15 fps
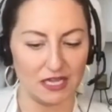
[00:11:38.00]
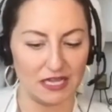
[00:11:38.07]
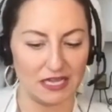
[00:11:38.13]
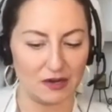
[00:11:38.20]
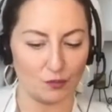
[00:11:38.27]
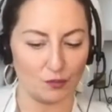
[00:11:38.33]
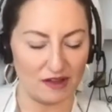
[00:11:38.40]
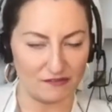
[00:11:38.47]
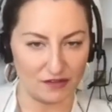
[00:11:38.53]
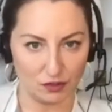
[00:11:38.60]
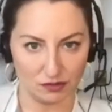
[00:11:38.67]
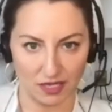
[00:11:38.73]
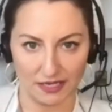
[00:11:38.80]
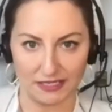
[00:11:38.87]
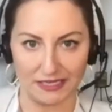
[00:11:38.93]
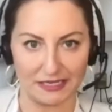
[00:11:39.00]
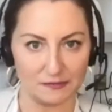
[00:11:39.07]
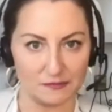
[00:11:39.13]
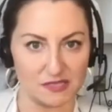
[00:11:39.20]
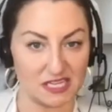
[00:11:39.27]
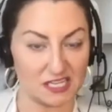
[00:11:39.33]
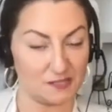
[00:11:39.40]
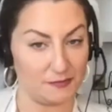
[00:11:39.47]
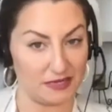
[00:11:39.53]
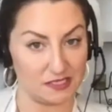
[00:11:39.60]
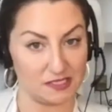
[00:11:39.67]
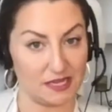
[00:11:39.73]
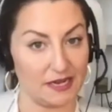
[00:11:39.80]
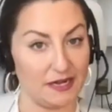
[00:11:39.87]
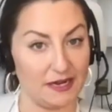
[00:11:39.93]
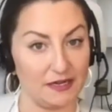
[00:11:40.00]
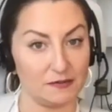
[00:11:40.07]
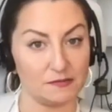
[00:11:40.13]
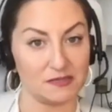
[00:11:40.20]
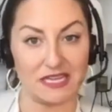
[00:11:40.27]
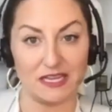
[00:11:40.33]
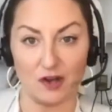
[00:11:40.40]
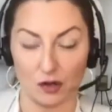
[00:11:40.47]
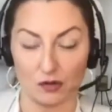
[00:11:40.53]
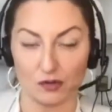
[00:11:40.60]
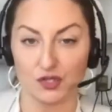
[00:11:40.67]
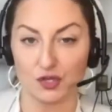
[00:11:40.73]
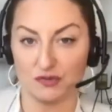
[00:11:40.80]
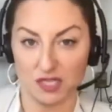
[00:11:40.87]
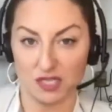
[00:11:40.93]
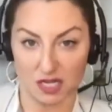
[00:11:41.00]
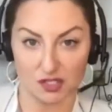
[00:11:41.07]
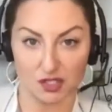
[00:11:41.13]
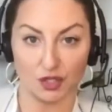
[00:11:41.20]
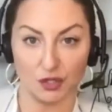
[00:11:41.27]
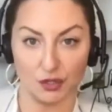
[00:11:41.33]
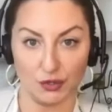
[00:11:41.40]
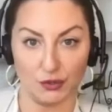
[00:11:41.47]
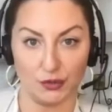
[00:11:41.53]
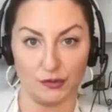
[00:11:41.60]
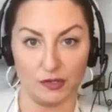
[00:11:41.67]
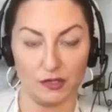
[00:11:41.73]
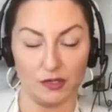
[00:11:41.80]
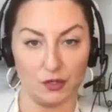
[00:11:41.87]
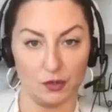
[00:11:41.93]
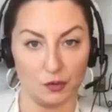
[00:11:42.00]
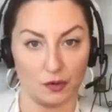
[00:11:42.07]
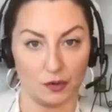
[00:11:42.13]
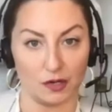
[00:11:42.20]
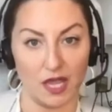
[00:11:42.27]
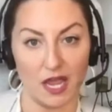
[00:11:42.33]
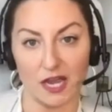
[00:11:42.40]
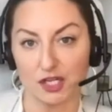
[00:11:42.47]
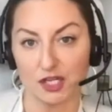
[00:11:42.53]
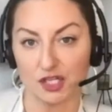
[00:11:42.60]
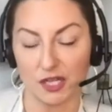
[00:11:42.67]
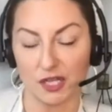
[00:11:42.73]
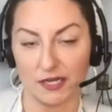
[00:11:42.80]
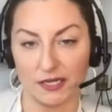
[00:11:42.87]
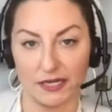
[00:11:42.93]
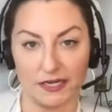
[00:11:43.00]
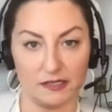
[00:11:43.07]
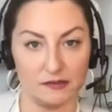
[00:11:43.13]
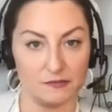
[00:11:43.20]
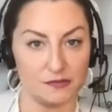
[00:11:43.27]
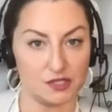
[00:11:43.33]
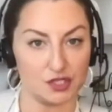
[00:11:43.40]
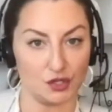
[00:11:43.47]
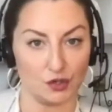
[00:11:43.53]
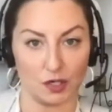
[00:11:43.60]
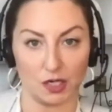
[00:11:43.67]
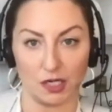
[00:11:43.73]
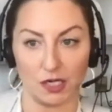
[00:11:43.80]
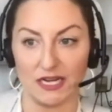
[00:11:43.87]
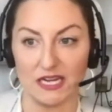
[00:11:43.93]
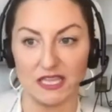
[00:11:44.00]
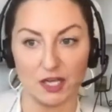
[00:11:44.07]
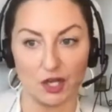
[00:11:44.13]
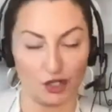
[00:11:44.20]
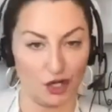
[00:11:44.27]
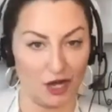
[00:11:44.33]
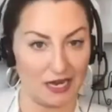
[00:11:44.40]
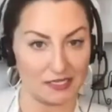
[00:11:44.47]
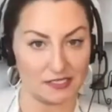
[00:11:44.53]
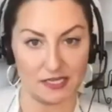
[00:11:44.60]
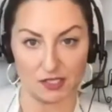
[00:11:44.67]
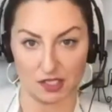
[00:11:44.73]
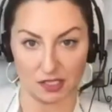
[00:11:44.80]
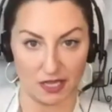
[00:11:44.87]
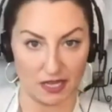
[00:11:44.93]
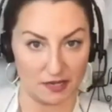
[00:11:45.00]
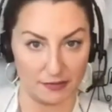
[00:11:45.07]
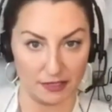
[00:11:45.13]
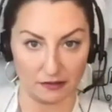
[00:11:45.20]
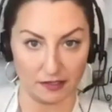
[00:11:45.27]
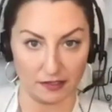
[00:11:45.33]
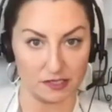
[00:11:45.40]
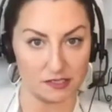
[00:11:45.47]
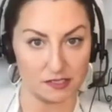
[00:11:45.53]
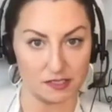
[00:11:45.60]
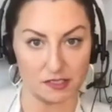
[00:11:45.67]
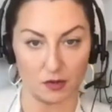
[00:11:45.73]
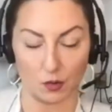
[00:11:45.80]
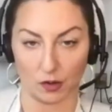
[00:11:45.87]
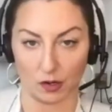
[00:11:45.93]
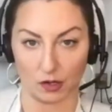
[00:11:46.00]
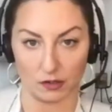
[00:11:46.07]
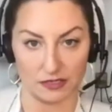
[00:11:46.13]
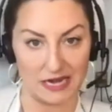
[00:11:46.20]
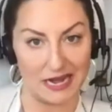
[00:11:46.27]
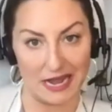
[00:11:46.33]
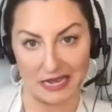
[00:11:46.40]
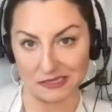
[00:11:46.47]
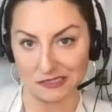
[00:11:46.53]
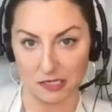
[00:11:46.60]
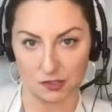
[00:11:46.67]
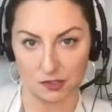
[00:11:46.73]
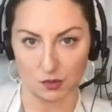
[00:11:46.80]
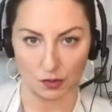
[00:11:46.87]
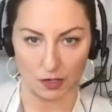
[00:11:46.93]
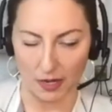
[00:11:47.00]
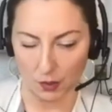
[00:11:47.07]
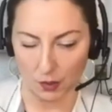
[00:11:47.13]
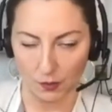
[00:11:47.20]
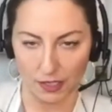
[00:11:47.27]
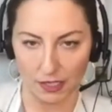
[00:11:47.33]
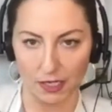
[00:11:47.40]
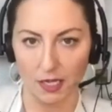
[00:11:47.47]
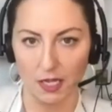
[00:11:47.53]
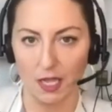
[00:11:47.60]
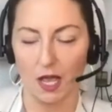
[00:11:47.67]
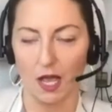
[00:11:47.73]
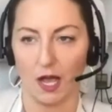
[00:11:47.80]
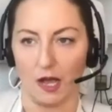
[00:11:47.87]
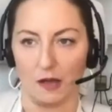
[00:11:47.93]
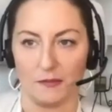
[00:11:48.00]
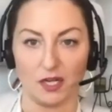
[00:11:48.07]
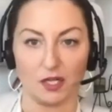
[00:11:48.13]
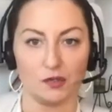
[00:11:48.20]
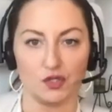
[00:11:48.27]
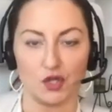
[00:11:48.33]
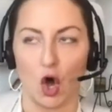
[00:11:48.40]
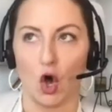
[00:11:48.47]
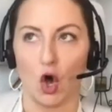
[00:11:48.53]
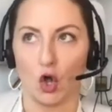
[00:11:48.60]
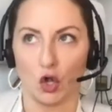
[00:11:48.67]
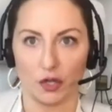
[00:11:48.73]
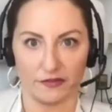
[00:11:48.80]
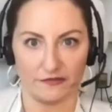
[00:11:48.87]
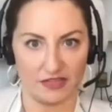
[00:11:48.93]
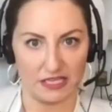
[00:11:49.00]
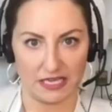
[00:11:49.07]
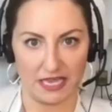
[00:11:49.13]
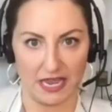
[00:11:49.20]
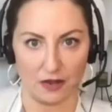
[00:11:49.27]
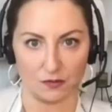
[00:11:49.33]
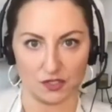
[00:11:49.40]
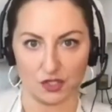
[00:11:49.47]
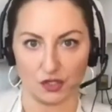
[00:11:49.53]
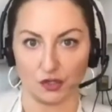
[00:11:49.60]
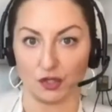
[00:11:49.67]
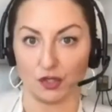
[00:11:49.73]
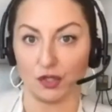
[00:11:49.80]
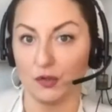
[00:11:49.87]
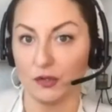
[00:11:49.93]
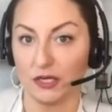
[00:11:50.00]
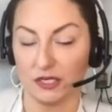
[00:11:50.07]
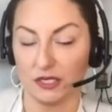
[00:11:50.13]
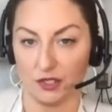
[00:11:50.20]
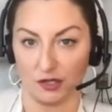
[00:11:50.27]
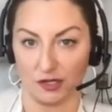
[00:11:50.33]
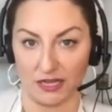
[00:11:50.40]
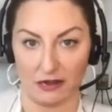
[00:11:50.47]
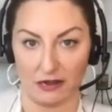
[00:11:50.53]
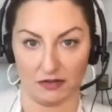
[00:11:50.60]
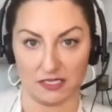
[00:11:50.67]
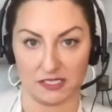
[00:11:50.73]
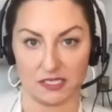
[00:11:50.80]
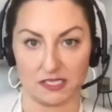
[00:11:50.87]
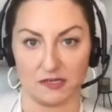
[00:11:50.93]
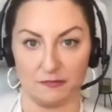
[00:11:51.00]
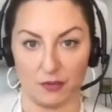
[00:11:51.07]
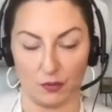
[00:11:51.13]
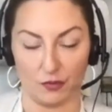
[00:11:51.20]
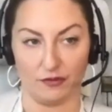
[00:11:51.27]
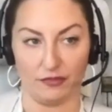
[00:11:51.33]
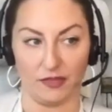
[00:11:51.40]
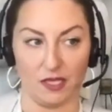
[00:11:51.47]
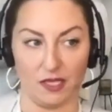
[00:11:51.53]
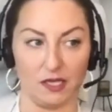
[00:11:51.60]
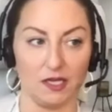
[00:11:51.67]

revenue line items, expense line items. It also does include your cash line items, anything on your assets, liabilities, or net assets or equity. It includes all of the accounts that are included in your accounting system, both on the